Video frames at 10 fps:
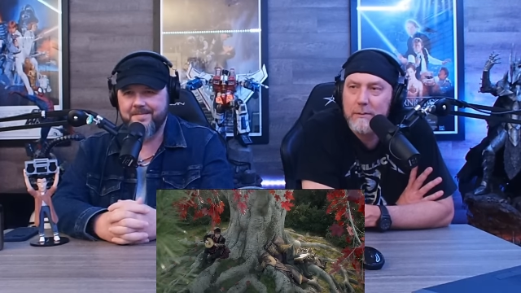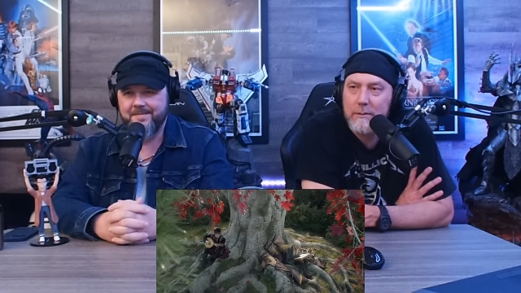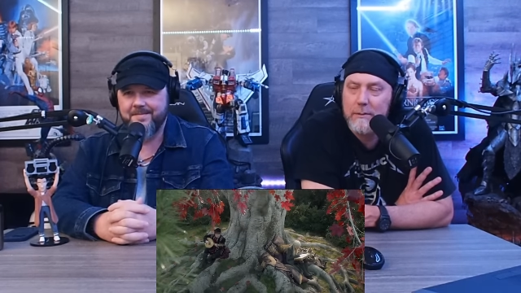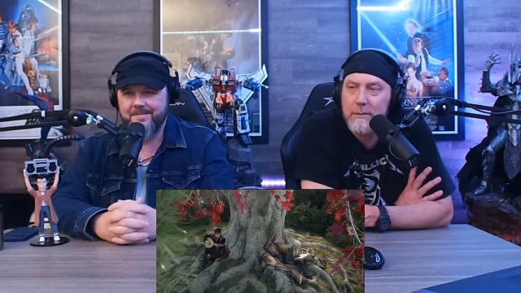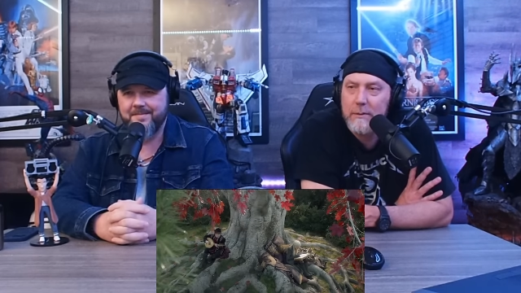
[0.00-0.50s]

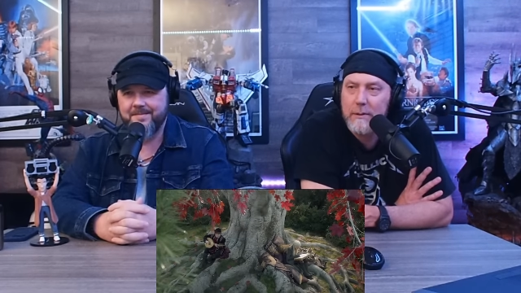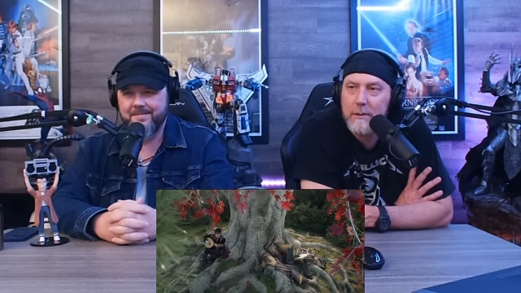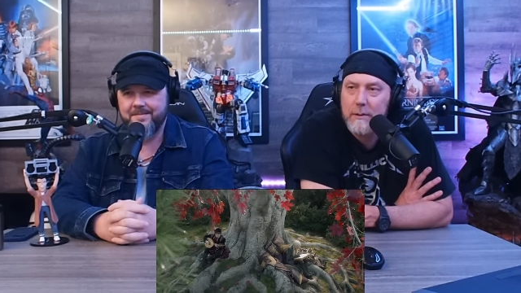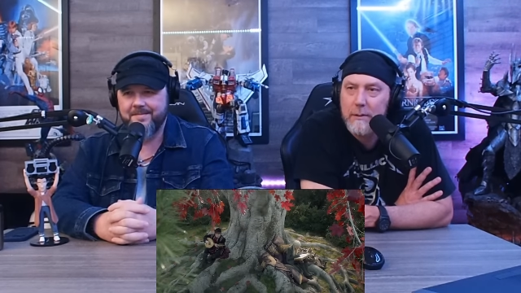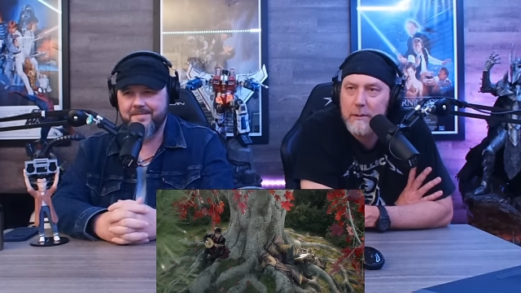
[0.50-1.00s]

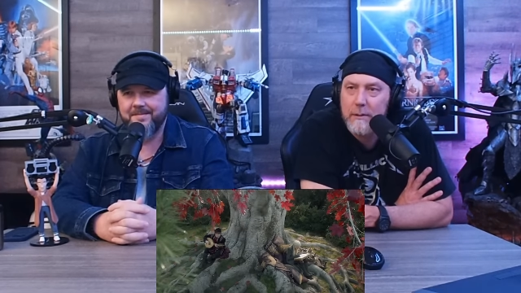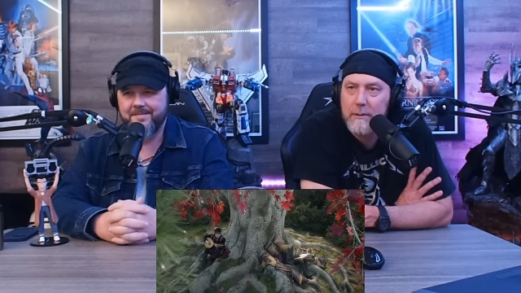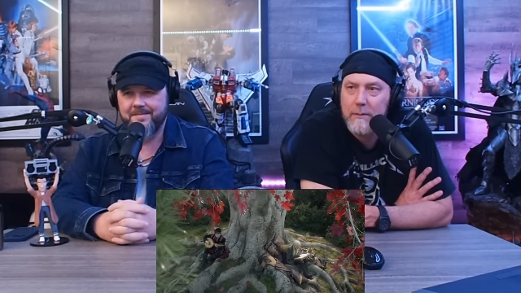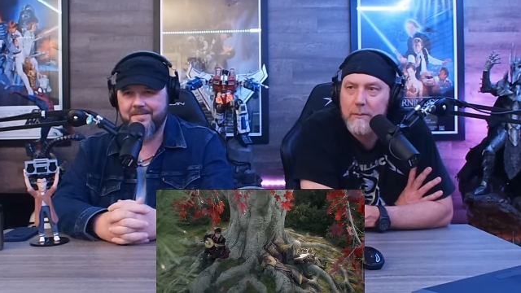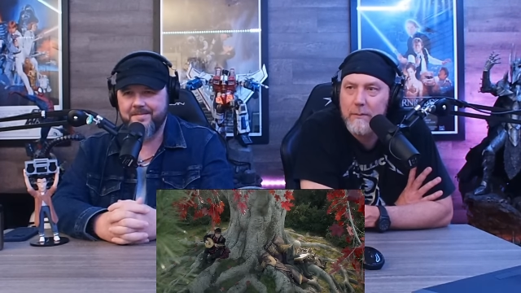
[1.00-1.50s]

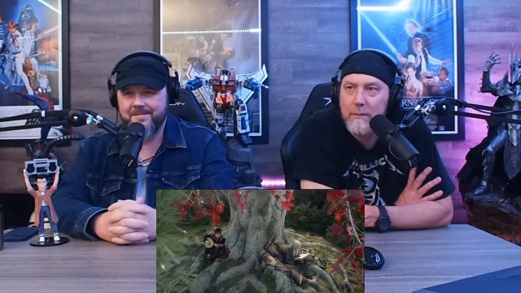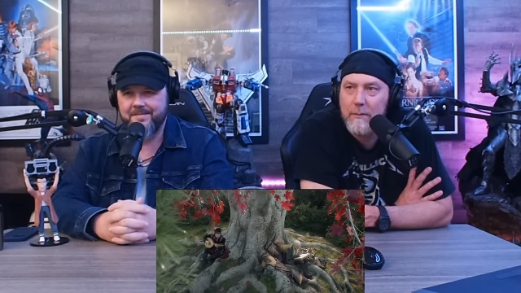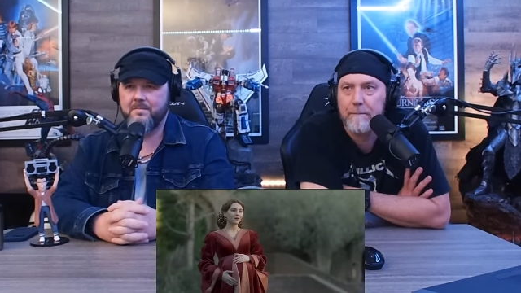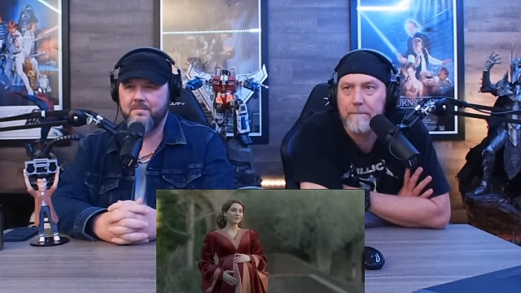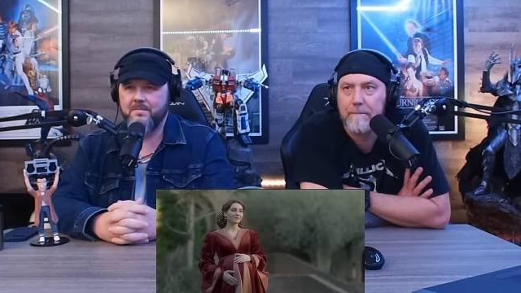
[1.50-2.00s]

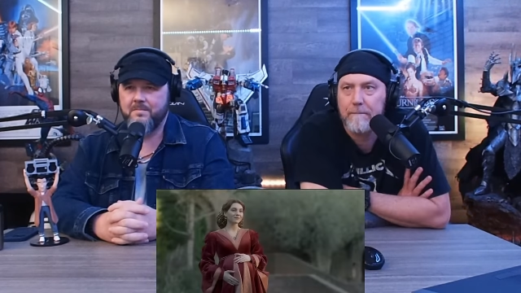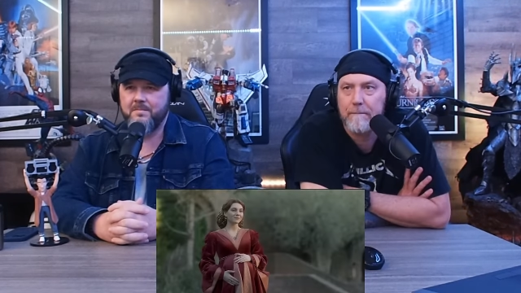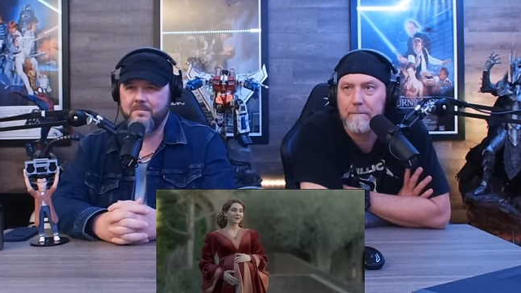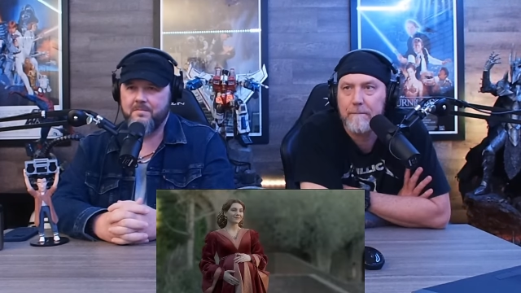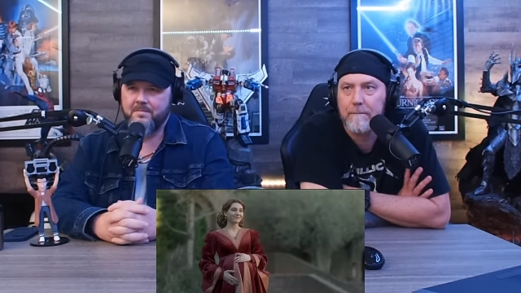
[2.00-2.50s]

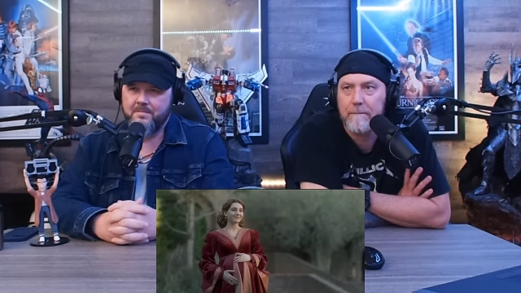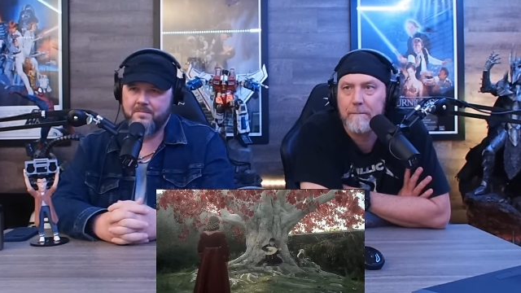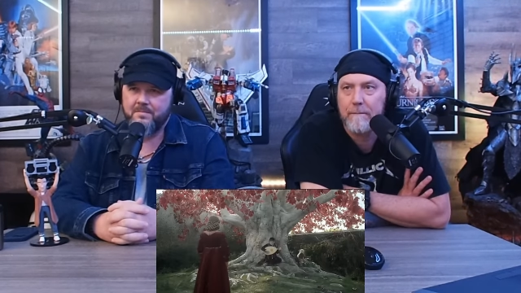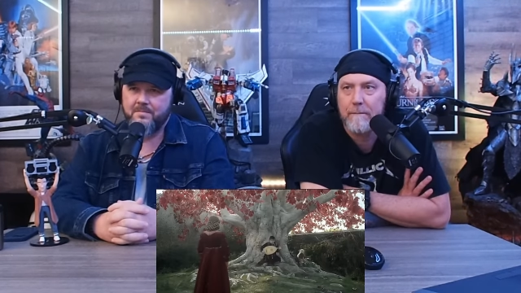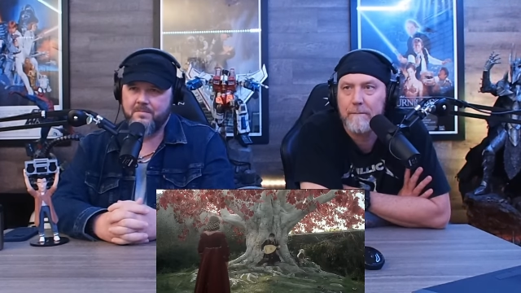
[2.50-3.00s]

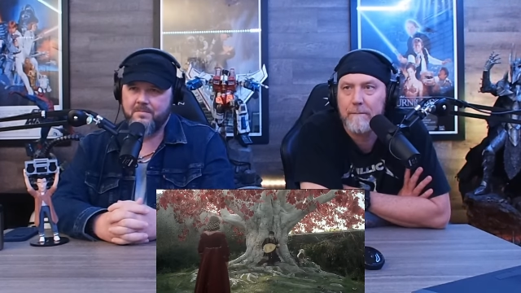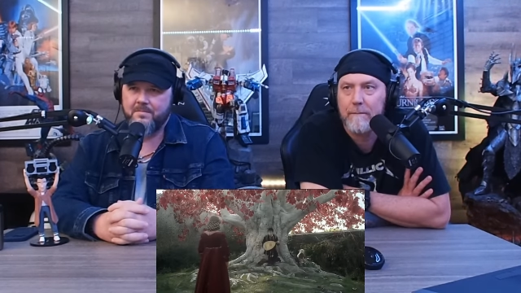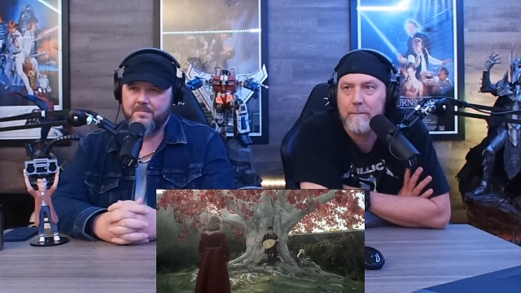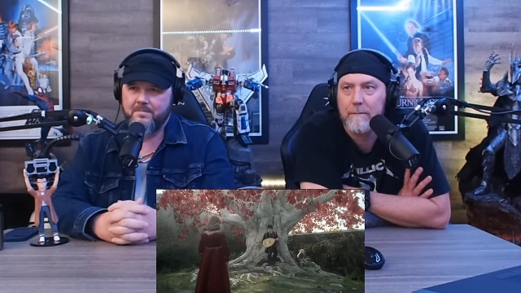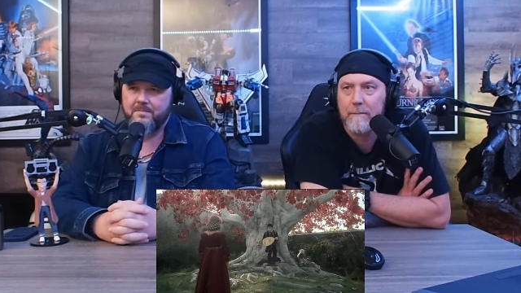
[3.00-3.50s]

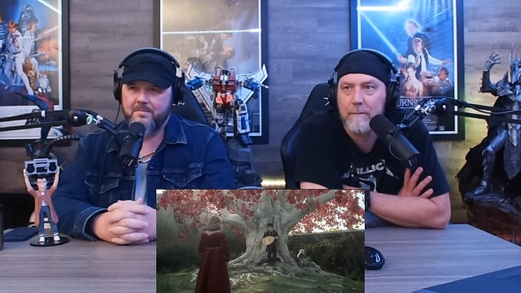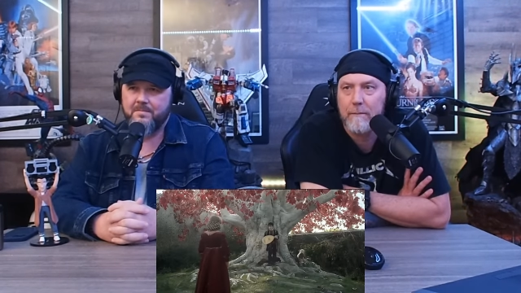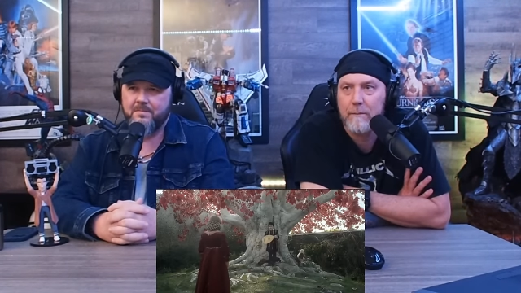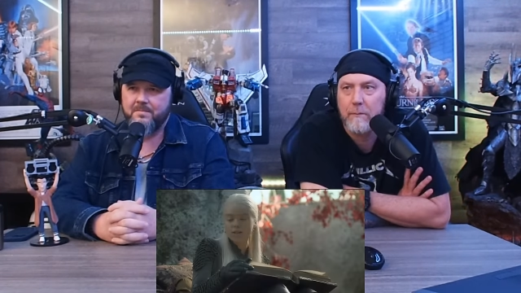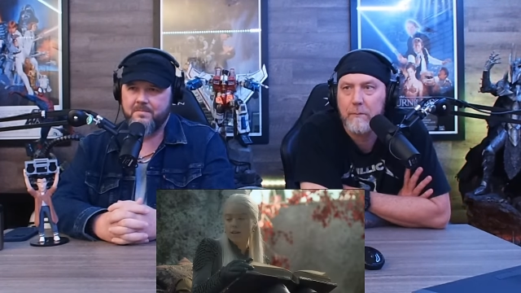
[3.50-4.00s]

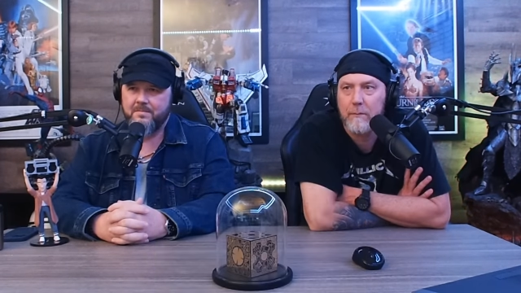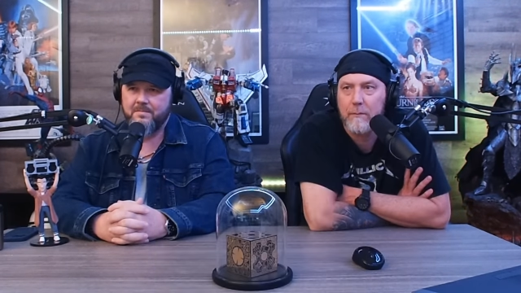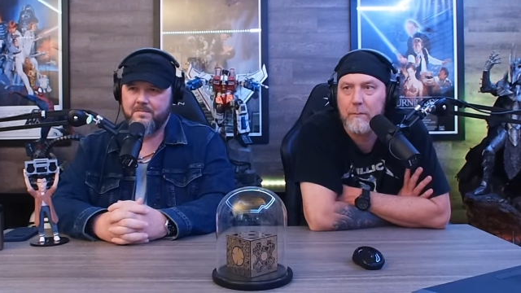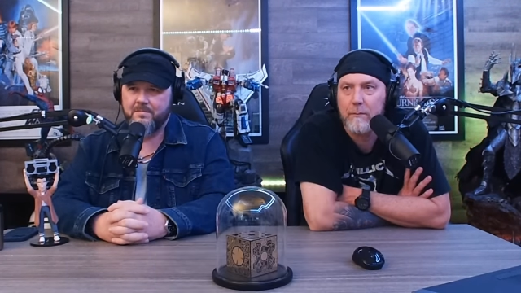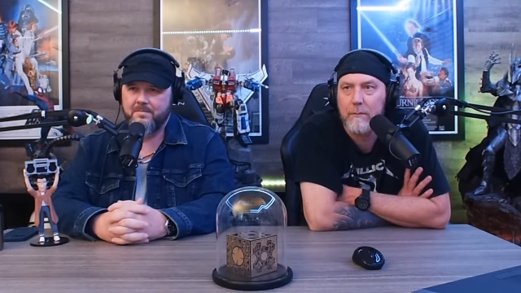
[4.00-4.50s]

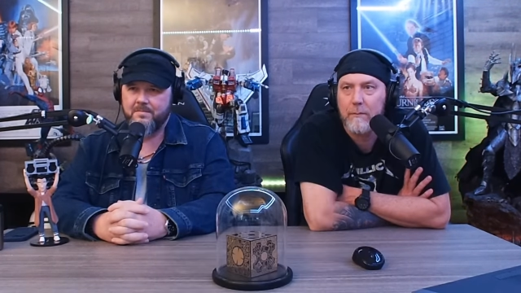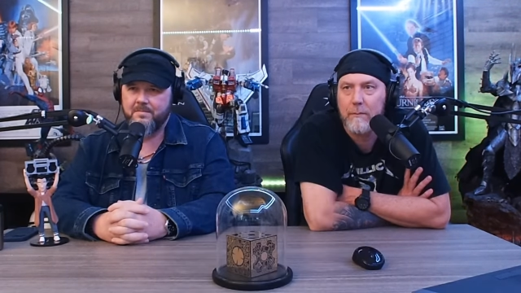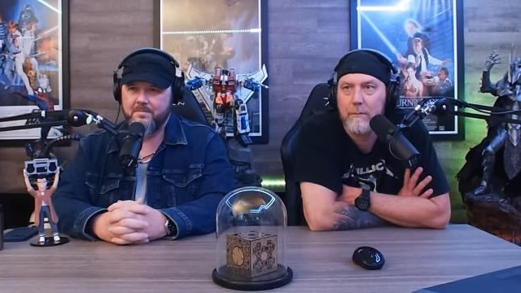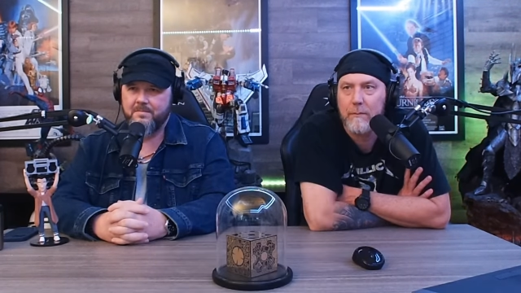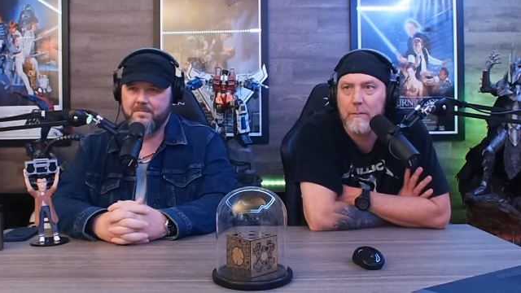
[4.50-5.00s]
No one is speaking in this clip.